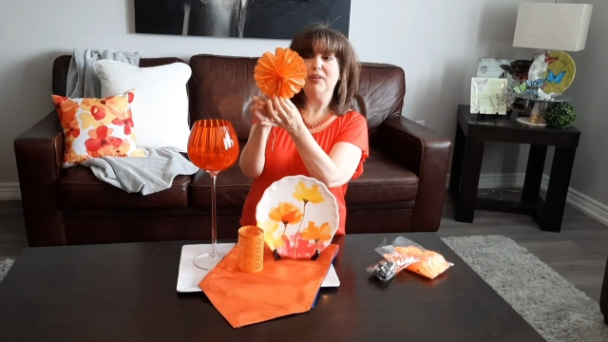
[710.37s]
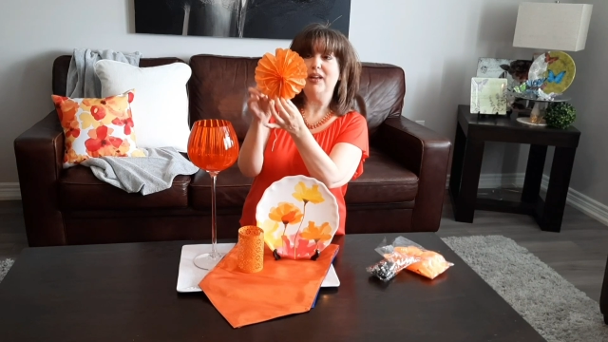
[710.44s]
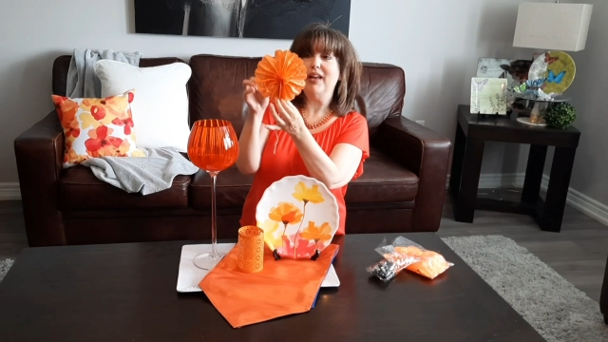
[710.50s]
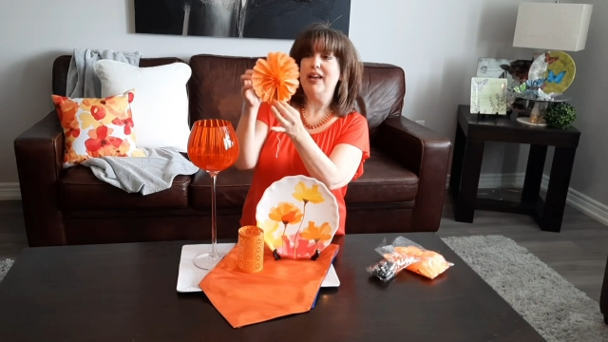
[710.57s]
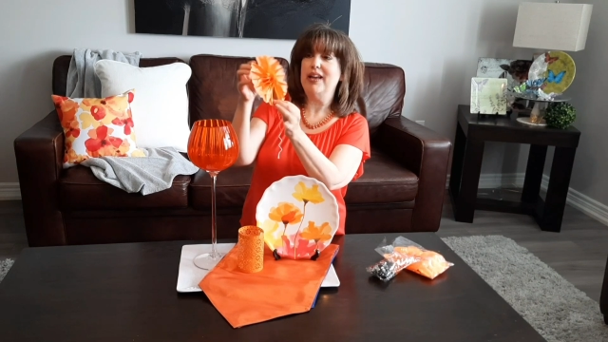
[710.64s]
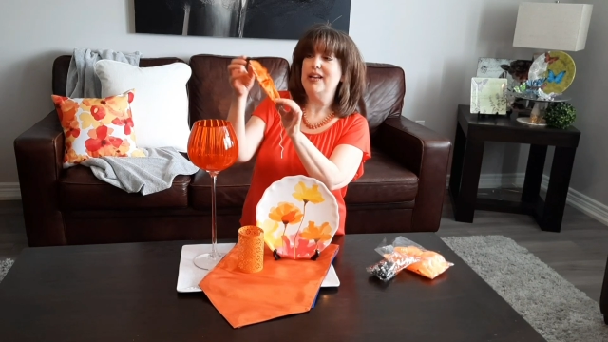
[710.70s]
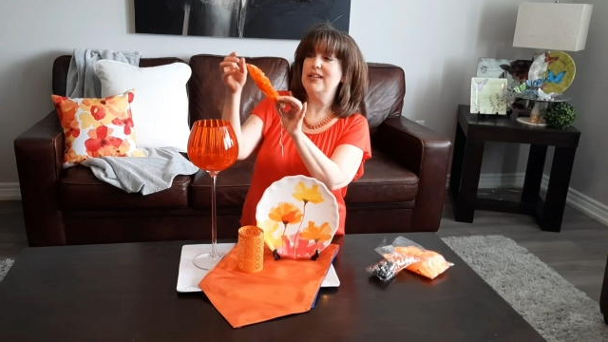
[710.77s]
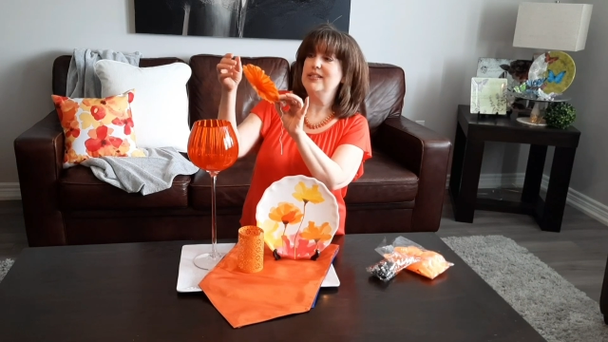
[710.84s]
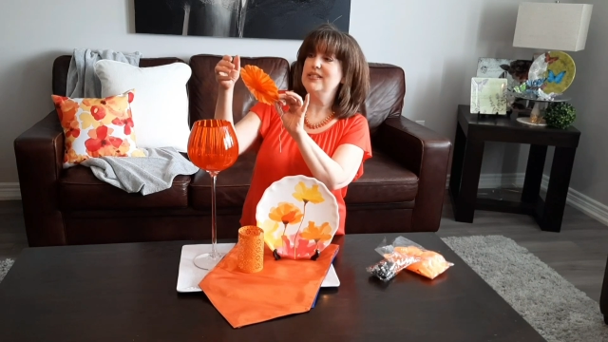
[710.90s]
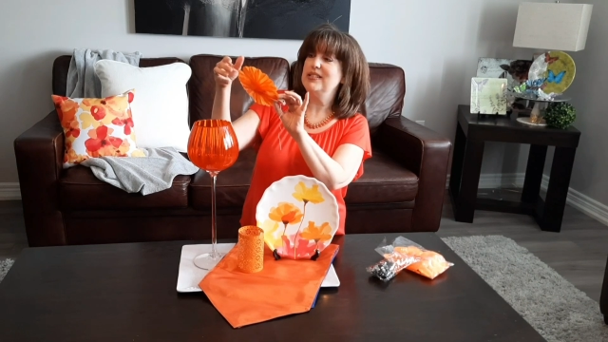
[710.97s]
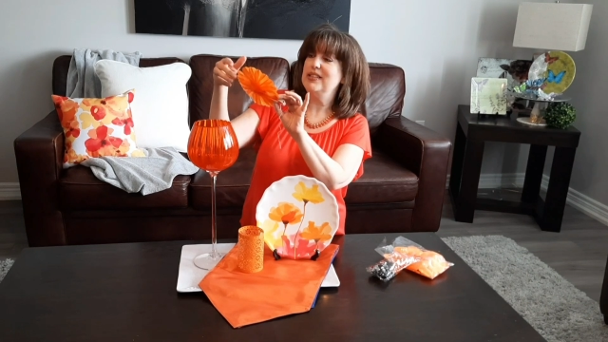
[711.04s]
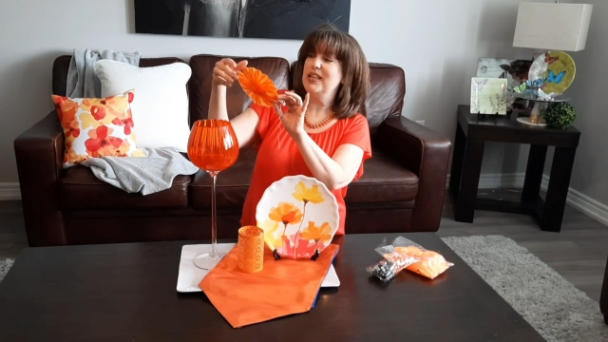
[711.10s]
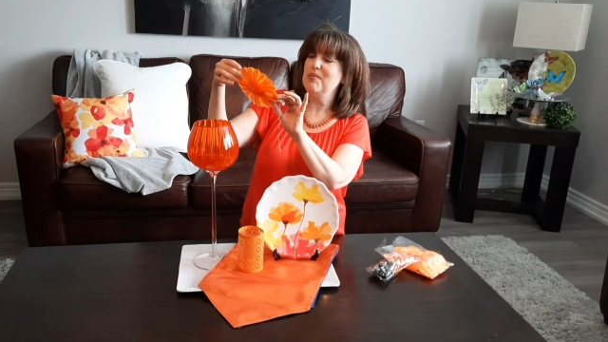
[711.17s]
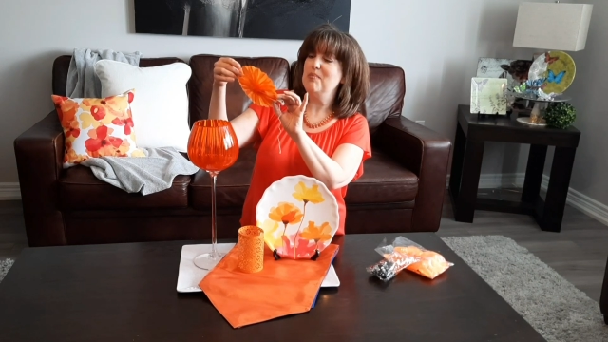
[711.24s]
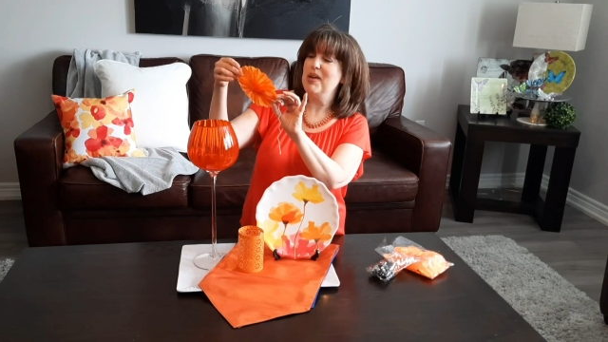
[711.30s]
and
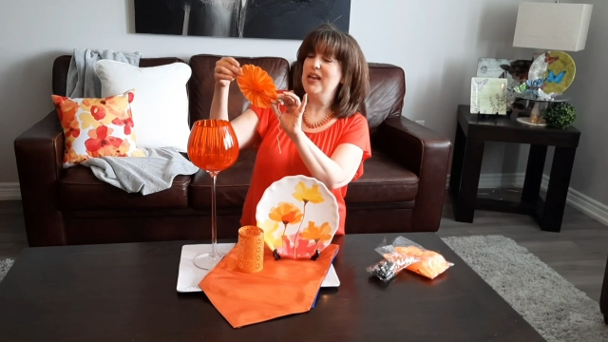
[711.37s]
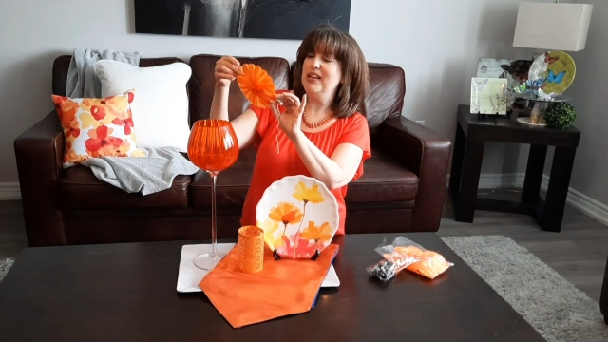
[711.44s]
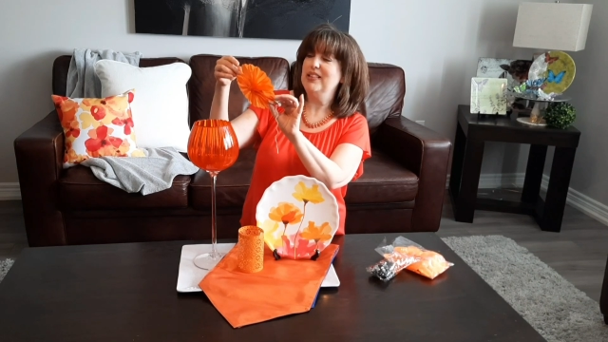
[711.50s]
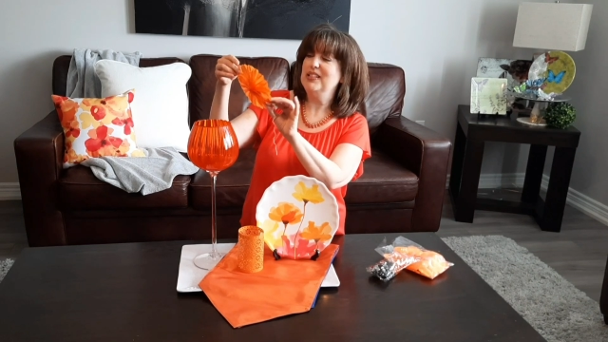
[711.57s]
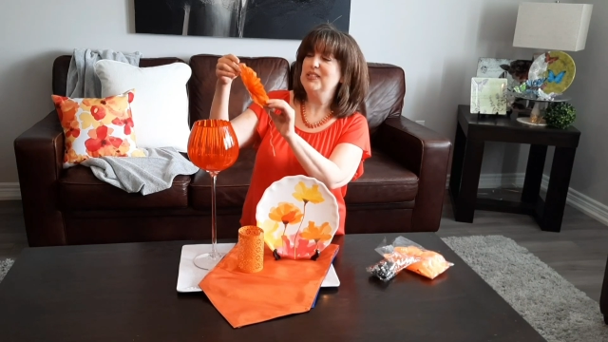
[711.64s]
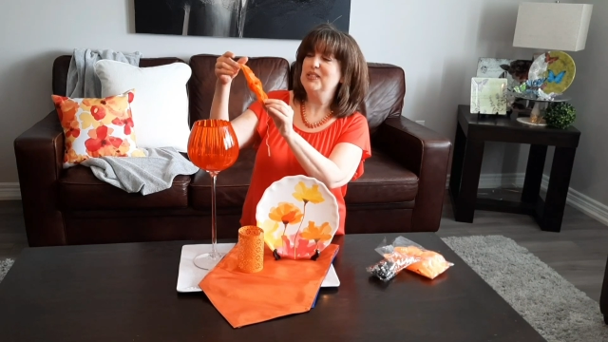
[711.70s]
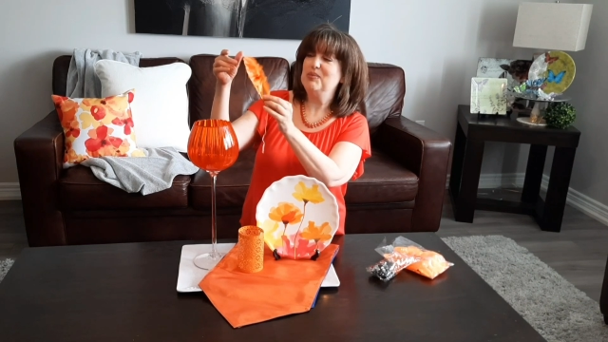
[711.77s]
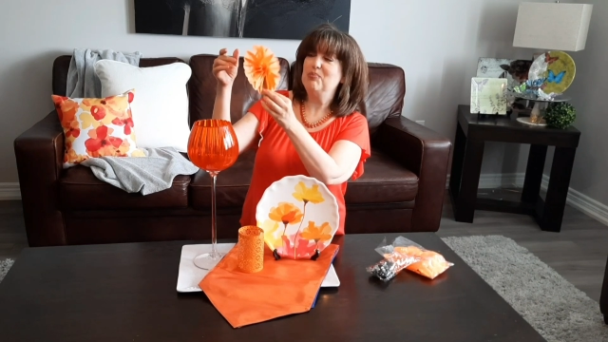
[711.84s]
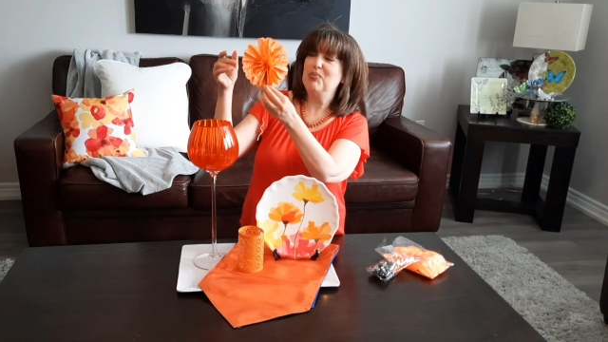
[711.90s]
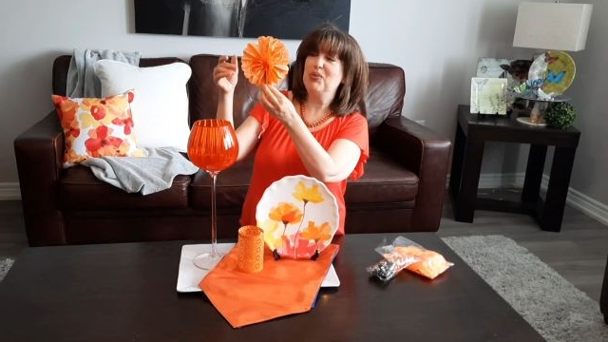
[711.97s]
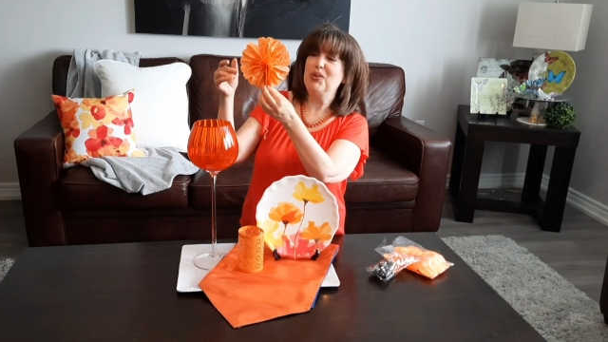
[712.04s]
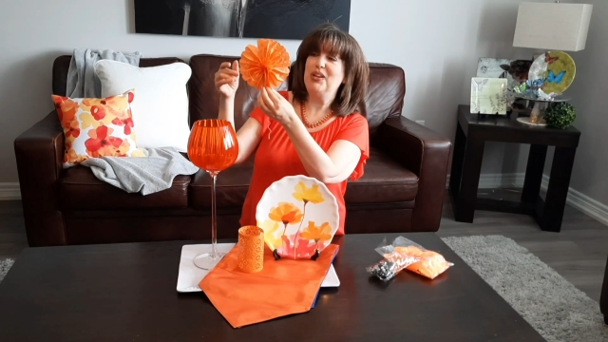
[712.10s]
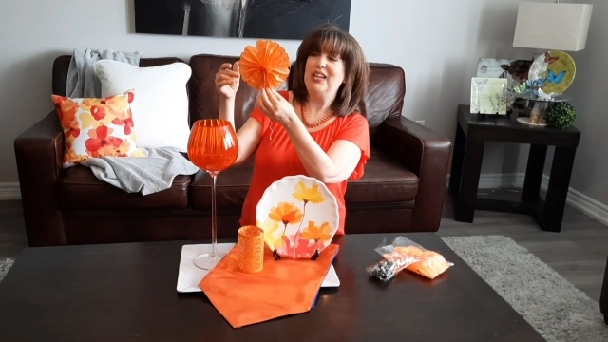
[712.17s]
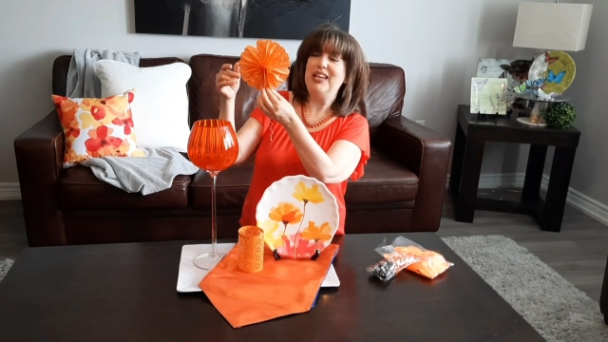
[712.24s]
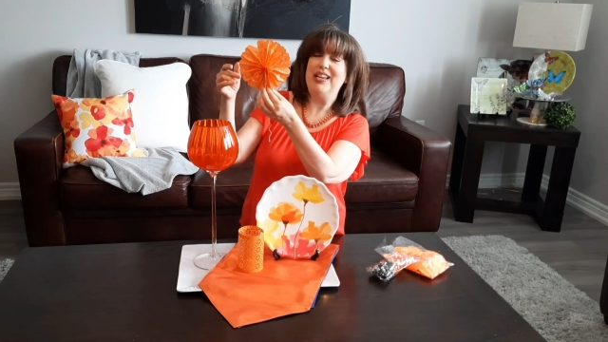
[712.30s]
they make this
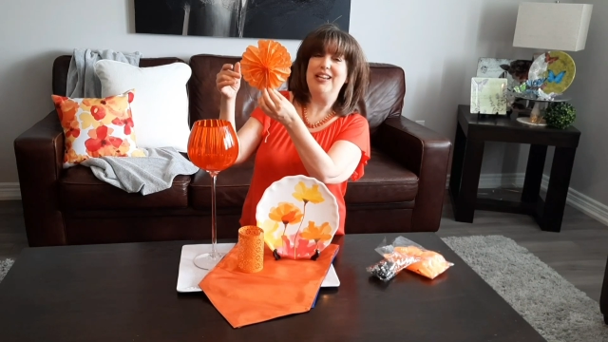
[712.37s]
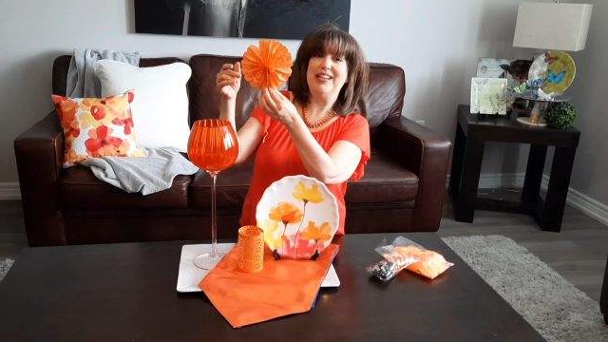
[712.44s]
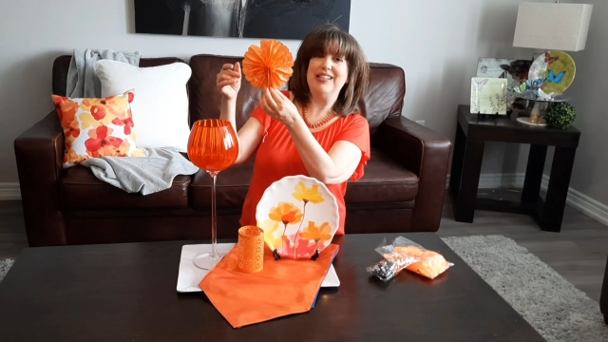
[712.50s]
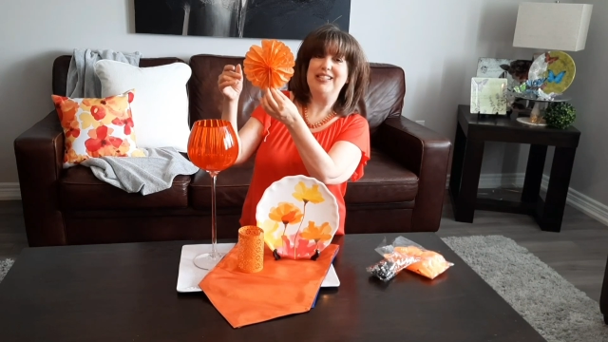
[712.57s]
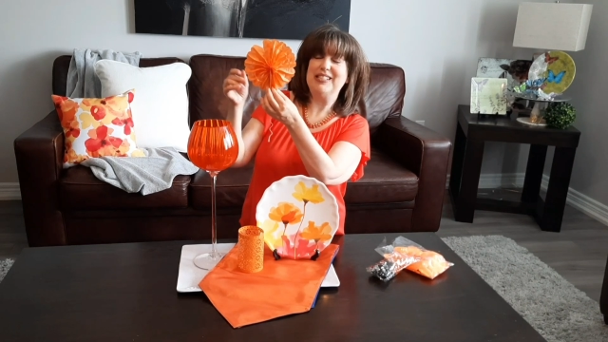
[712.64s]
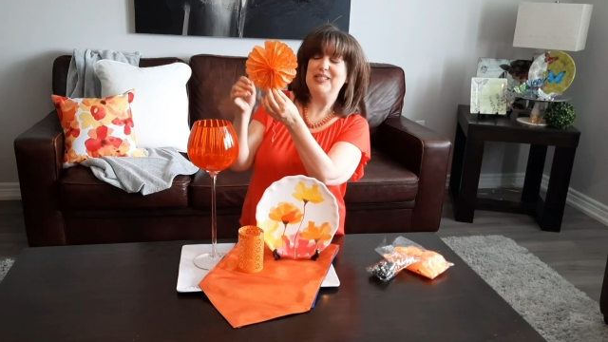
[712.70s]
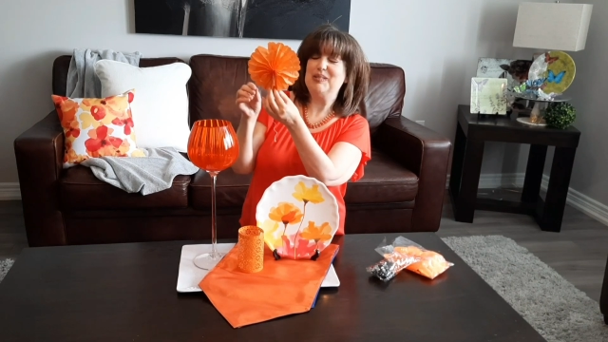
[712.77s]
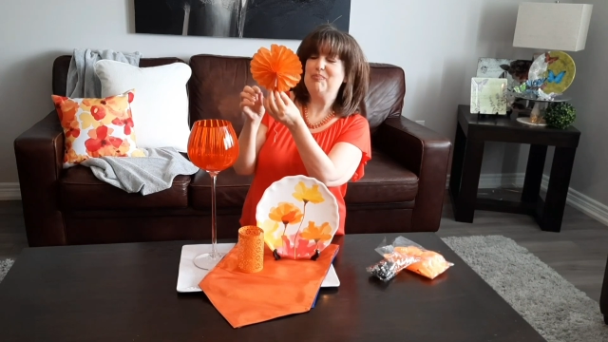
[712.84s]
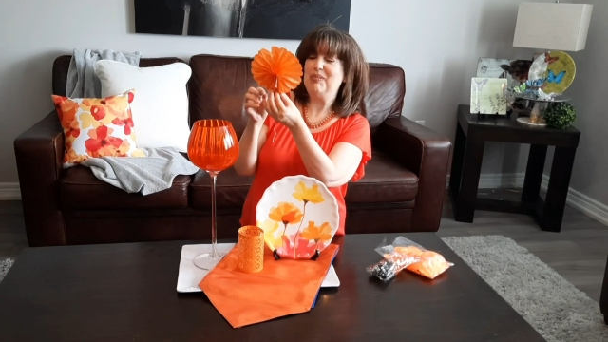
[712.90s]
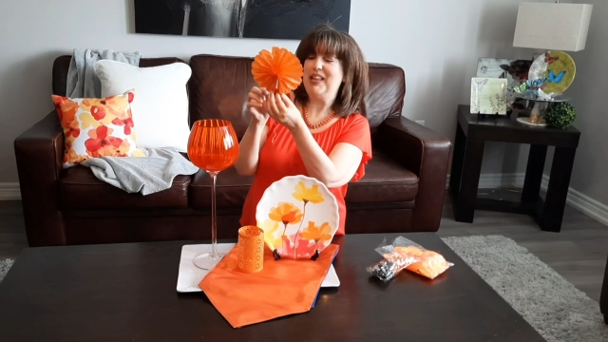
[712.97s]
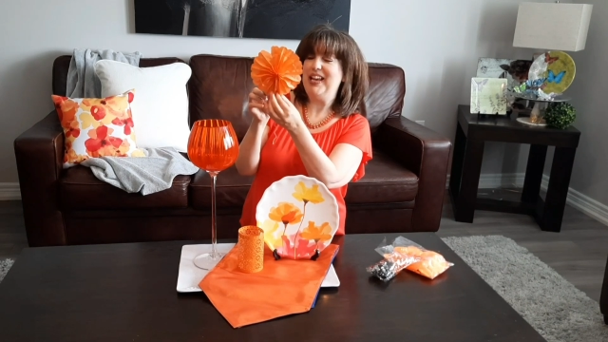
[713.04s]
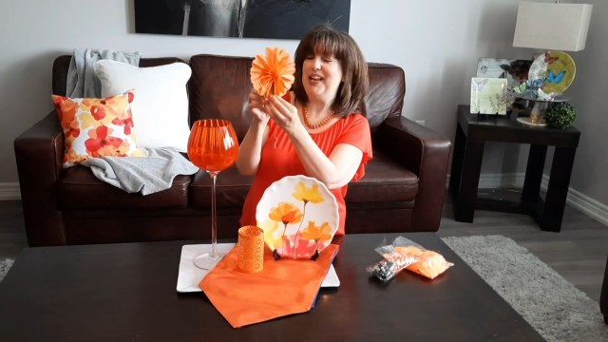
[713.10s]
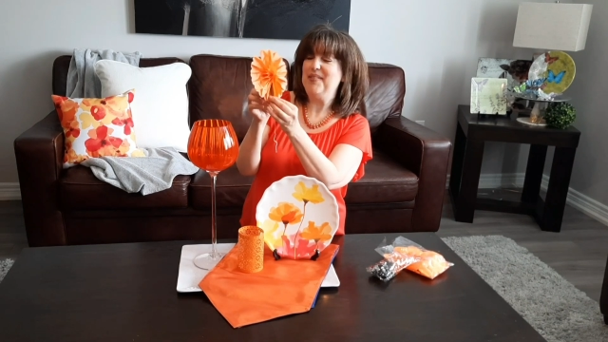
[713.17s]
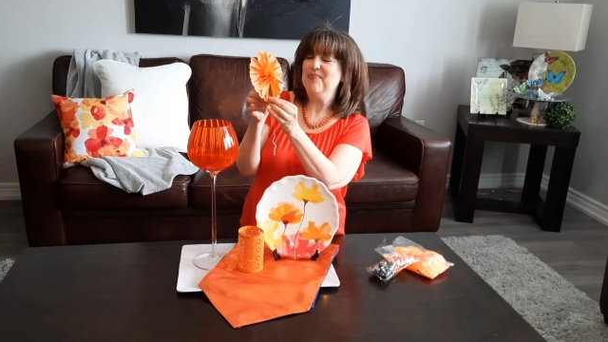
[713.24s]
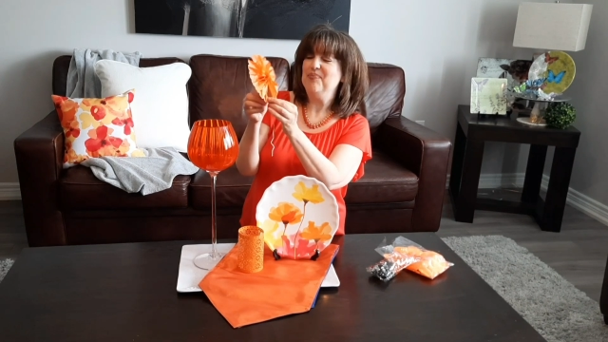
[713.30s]
pretty
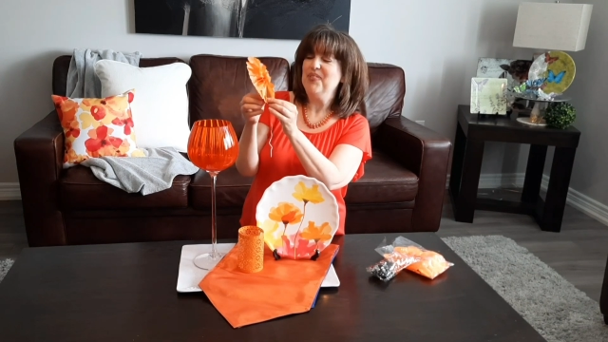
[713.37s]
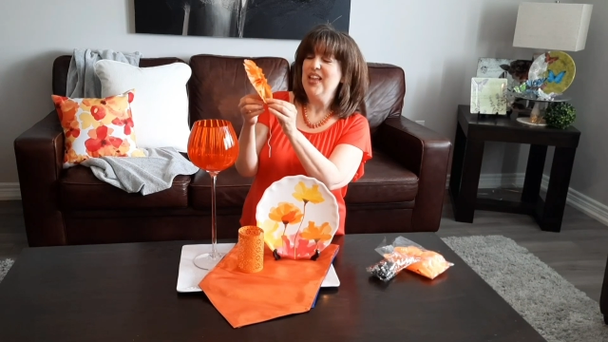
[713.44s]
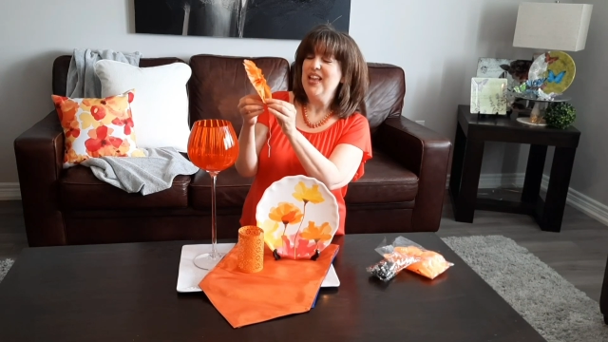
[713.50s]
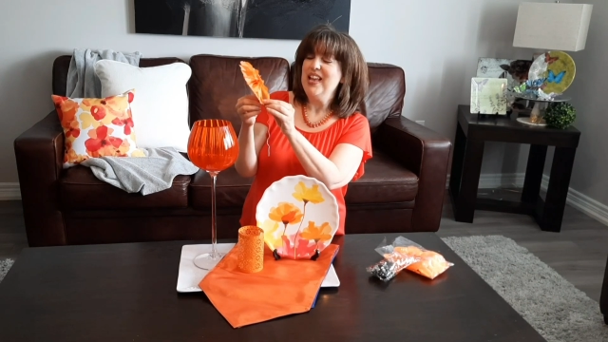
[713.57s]
display.